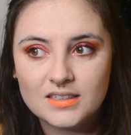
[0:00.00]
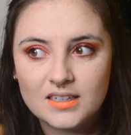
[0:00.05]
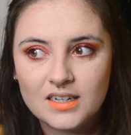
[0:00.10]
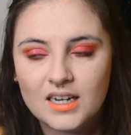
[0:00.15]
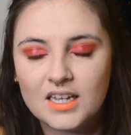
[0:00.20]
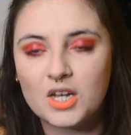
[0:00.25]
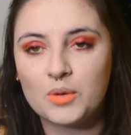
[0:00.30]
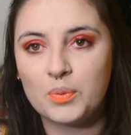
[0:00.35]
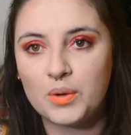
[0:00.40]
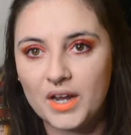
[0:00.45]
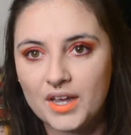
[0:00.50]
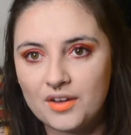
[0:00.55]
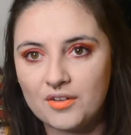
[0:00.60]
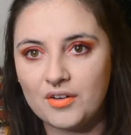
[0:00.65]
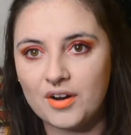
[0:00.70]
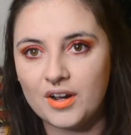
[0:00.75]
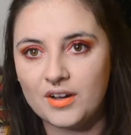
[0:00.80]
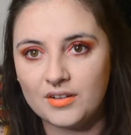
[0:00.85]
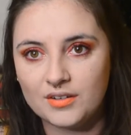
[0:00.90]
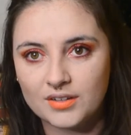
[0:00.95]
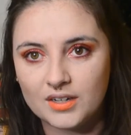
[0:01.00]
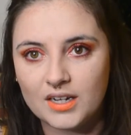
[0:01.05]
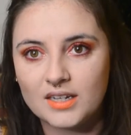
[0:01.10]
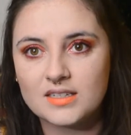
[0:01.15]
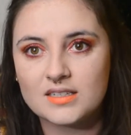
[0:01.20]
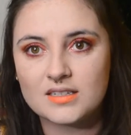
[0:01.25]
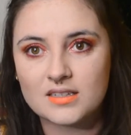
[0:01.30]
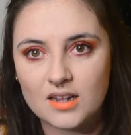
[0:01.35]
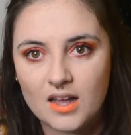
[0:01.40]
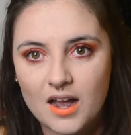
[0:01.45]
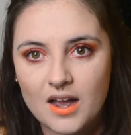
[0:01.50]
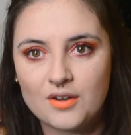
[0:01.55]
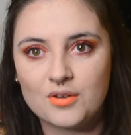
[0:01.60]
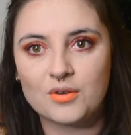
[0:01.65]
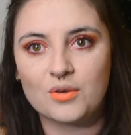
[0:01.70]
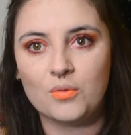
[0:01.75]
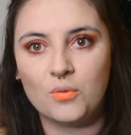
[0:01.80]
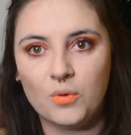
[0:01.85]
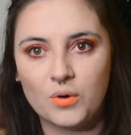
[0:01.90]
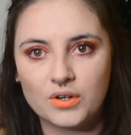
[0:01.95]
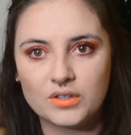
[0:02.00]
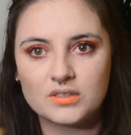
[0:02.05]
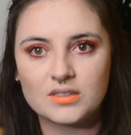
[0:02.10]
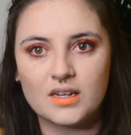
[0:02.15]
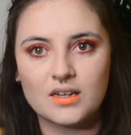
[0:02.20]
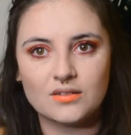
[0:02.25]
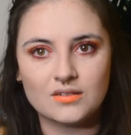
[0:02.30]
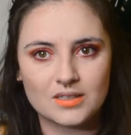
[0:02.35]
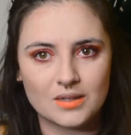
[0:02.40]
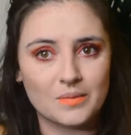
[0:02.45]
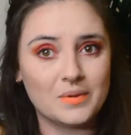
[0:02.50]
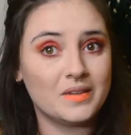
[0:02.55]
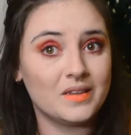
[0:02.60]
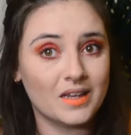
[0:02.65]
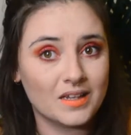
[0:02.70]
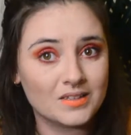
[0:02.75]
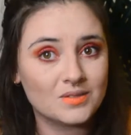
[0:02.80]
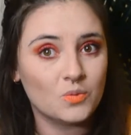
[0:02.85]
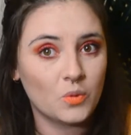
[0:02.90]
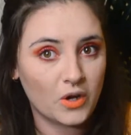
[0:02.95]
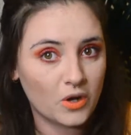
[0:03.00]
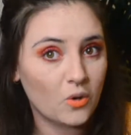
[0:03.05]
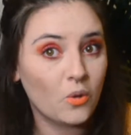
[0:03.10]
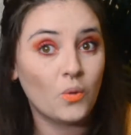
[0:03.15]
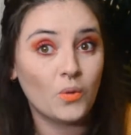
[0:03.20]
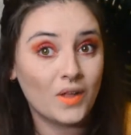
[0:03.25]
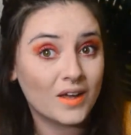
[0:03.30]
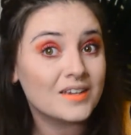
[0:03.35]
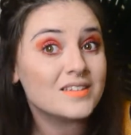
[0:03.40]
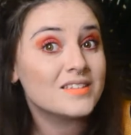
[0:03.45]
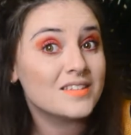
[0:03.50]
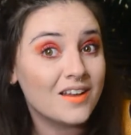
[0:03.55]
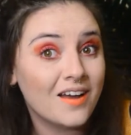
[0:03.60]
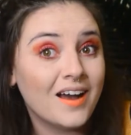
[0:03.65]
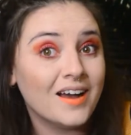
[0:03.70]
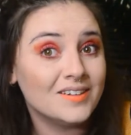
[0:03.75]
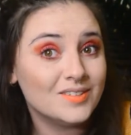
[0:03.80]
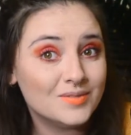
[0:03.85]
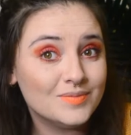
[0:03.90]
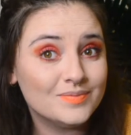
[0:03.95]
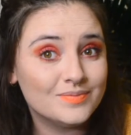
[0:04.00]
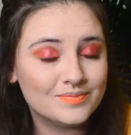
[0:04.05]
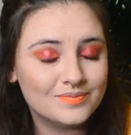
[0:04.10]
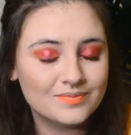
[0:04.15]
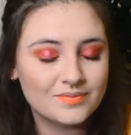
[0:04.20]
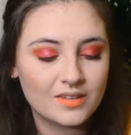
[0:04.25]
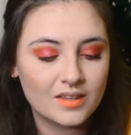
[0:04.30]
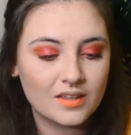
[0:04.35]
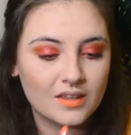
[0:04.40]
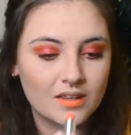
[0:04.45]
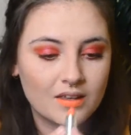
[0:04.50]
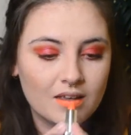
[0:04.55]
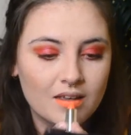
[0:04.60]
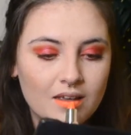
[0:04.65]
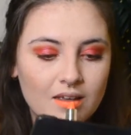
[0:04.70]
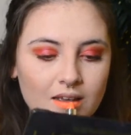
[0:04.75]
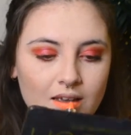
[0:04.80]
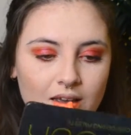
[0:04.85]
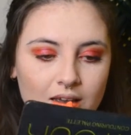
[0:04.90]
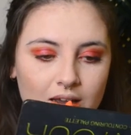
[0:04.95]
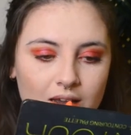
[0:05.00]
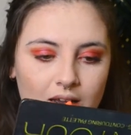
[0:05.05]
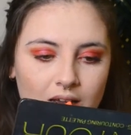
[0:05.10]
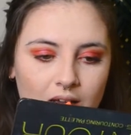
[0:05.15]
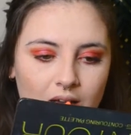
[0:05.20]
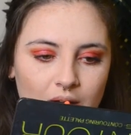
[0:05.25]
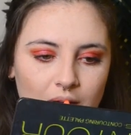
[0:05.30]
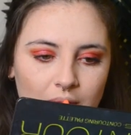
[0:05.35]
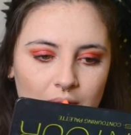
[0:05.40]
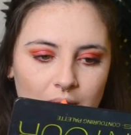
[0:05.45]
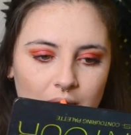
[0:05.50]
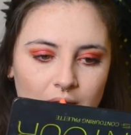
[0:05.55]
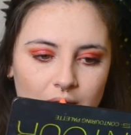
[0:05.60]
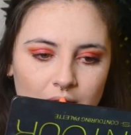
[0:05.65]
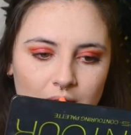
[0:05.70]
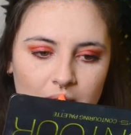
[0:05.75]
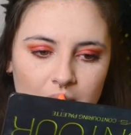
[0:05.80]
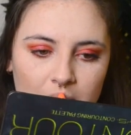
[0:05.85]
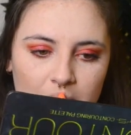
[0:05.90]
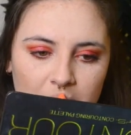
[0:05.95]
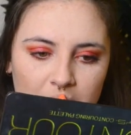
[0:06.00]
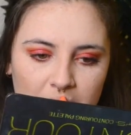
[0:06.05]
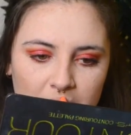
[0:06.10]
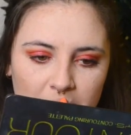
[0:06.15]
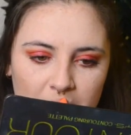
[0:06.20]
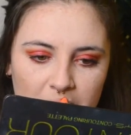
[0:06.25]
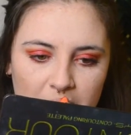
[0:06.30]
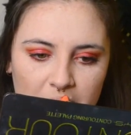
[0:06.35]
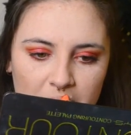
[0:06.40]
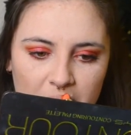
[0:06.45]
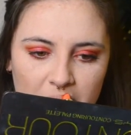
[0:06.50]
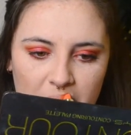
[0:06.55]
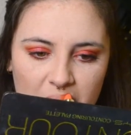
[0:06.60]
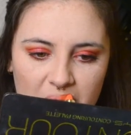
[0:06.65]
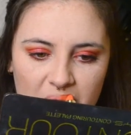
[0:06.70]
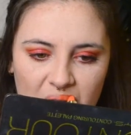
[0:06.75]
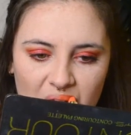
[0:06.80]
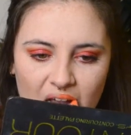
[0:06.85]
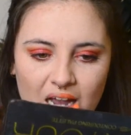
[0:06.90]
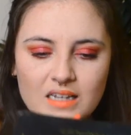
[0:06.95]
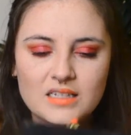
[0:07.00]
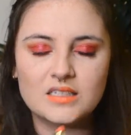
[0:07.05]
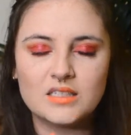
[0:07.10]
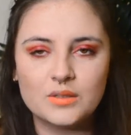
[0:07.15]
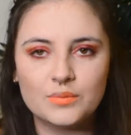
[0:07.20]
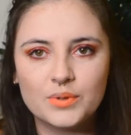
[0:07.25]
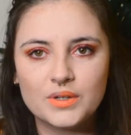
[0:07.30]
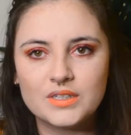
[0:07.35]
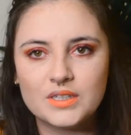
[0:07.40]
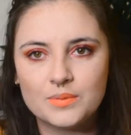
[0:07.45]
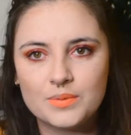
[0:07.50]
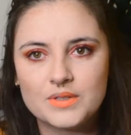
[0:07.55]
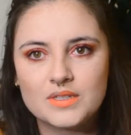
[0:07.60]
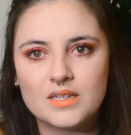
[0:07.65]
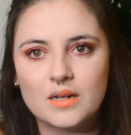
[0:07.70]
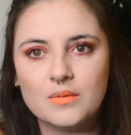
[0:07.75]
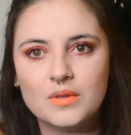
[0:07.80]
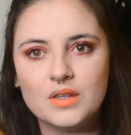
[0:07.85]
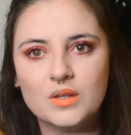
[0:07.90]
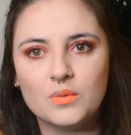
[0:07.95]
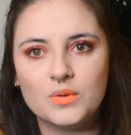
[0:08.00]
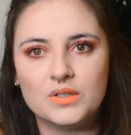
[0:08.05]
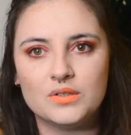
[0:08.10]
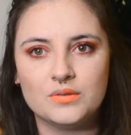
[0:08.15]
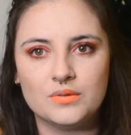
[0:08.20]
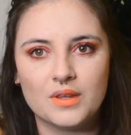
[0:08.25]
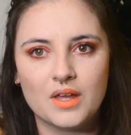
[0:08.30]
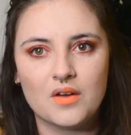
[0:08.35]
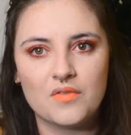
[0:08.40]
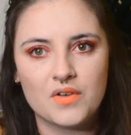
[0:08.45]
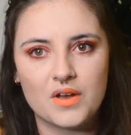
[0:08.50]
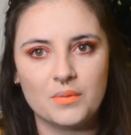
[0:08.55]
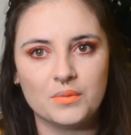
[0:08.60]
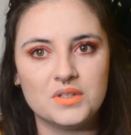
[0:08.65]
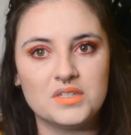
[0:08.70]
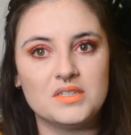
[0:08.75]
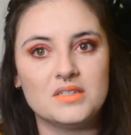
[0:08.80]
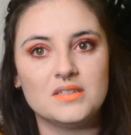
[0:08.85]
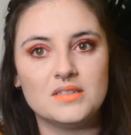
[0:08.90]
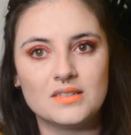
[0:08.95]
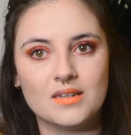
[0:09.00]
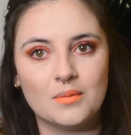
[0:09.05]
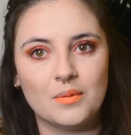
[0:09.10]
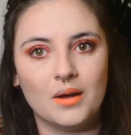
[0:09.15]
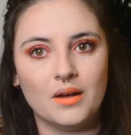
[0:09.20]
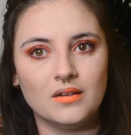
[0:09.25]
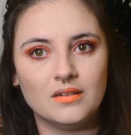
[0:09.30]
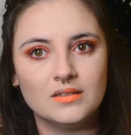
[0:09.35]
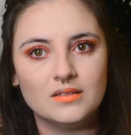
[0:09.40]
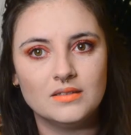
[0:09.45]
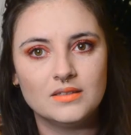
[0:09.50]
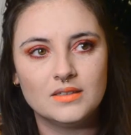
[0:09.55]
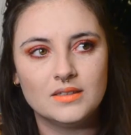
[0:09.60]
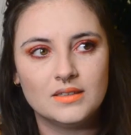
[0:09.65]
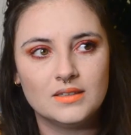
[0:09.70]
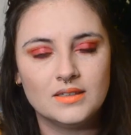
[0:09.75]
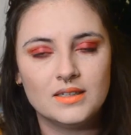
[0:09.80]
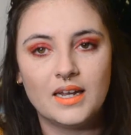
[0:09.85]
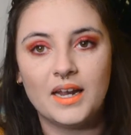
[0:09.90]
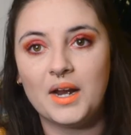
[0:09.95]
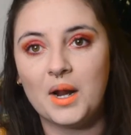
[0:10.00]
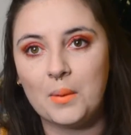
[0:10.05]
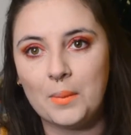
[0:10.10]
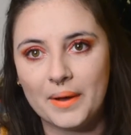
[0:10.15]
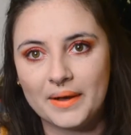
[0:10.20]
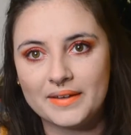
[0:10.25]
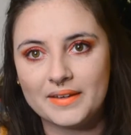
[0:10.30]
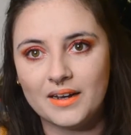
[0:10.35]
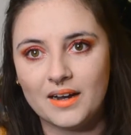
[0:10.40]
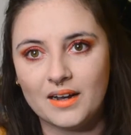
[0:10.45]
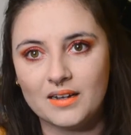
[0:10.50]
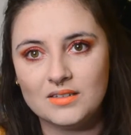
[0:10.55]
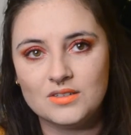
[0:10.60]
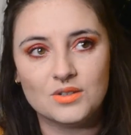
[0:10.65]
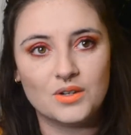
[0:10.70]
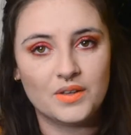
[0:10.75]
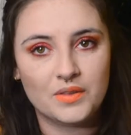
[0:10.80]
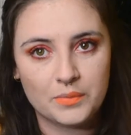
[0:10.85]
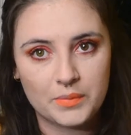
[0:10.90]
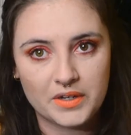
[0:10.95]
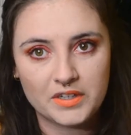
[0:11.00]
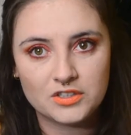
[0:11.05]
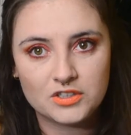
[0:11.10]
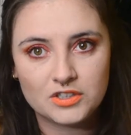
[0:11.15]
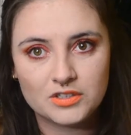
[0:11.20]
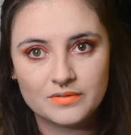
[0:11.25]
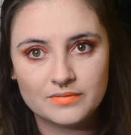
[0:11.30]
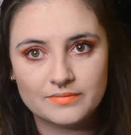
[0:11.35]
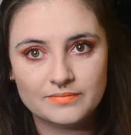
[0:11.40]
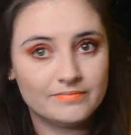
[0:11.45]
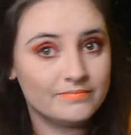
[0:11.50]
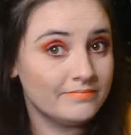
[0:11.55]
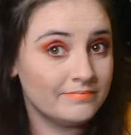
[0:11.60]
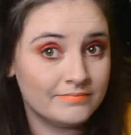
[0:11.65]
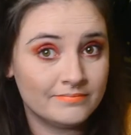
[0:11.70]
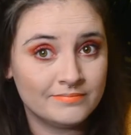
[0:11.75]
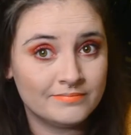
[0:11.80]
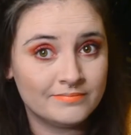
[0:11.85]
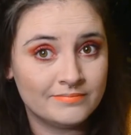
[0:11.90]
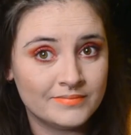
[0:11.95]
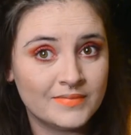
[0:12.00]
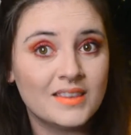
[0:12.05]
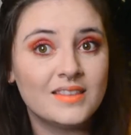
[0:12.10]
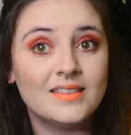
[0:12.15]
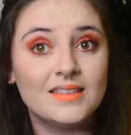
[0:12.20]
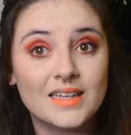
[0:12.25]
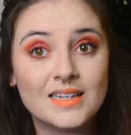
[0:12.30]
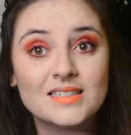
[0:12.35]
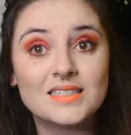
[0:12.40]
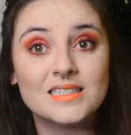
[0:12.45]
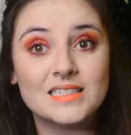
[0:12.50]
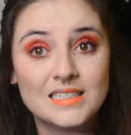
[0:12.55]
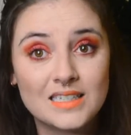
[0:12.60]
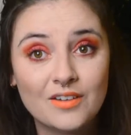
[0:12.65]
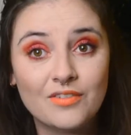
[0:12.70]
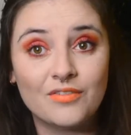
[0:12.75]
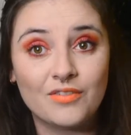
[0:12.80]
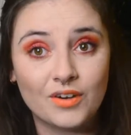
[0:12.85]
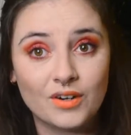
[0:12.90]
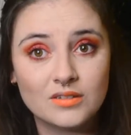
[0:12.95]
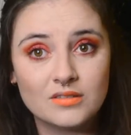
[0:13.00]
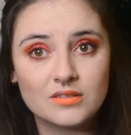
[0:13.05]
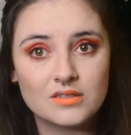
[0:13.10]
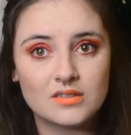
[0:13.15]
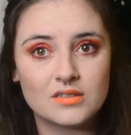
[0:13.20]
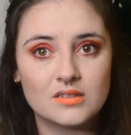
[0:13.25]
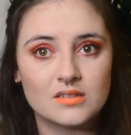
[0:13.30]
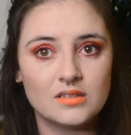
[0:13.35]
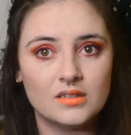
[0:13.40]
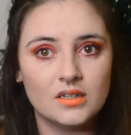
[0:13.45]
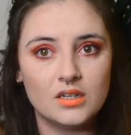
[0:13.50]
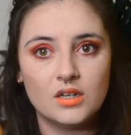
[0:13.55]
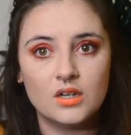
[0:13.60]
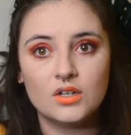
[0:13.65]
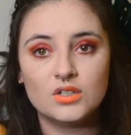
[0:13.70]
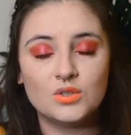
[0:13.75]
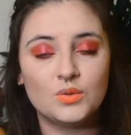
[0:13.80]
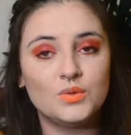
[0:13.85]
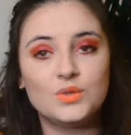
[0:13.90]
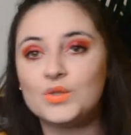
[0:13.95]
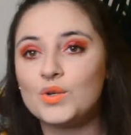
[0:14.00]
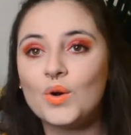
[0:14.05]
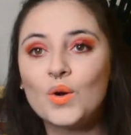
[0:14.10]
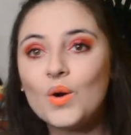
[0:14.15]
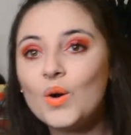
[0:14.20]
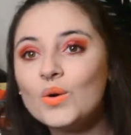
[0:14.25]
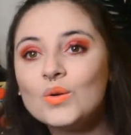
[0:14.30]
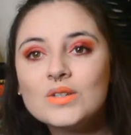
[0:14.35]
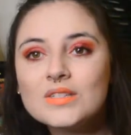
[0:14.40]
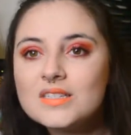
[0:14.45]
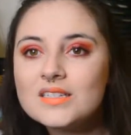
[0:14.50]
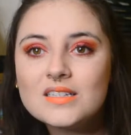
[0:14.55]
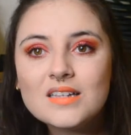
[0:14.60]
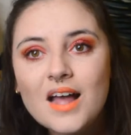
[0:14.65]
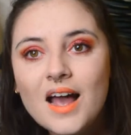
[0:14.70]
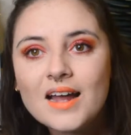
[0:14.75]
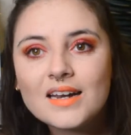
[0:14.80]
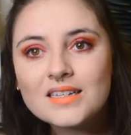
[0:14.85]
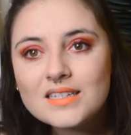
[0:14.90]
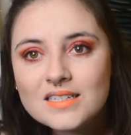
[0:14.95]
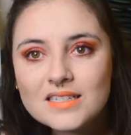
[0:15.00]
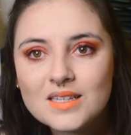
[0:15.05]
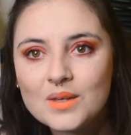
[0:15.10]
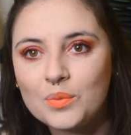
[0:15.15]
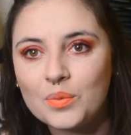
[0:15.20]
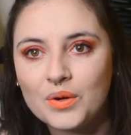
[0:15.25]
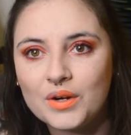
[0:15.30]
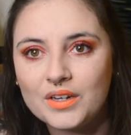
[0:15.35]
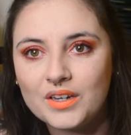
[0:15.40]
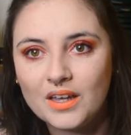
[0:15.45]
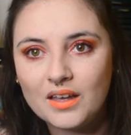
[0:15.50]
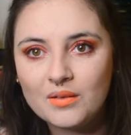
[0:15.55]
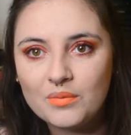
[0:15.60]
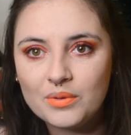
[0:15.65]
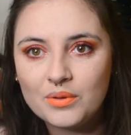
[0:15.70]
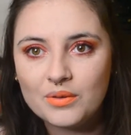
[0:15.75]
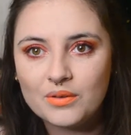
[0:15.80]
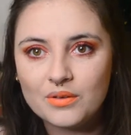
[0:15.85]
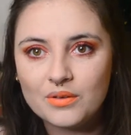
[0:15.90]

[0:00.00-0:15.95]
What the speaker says: like a playground, like a slide or a water slide or something like that. We call that a slide. A slippery dip is something that we do with our families in summer in our backyards or at the beach. There's a difference. So we do not call a slide a slippery dip.